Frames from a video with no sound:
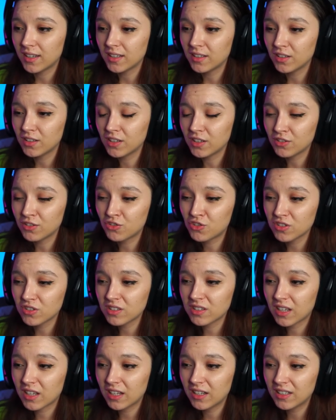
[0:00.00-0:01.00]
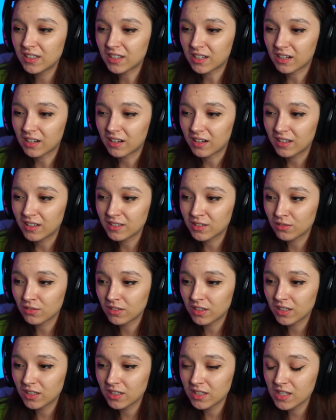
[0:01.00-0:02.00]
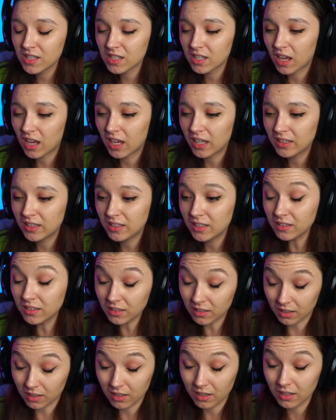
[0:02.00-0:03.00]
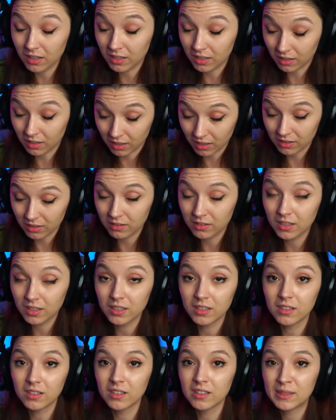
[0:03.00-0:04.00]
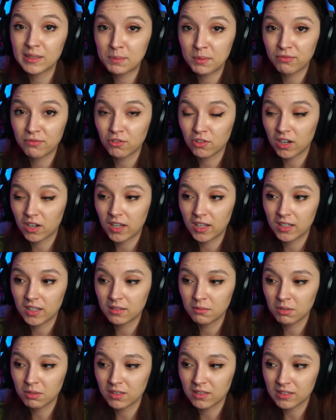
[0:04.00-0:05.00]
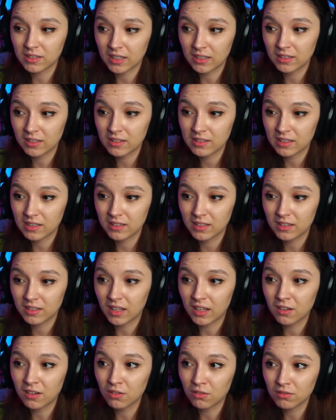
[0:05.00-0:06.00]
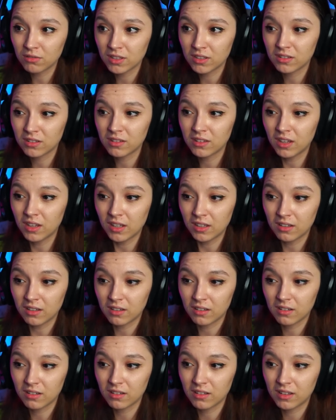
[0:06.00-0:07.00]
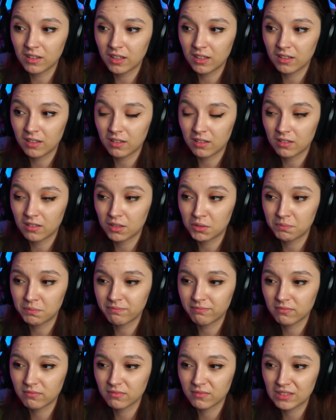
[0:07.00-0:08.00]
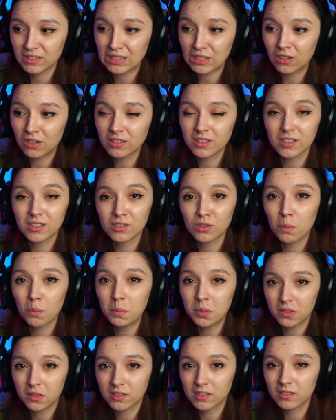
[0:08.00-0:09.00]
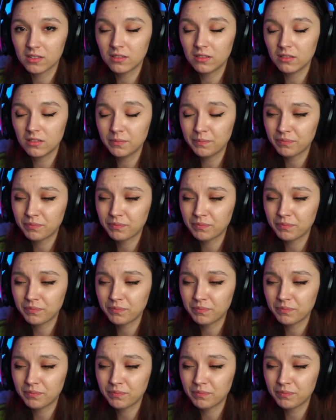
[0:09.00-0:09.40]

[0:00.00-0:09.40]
It just kind of resonates. I did read the lyrics beforehand because I did say that I know that their songs are so personal.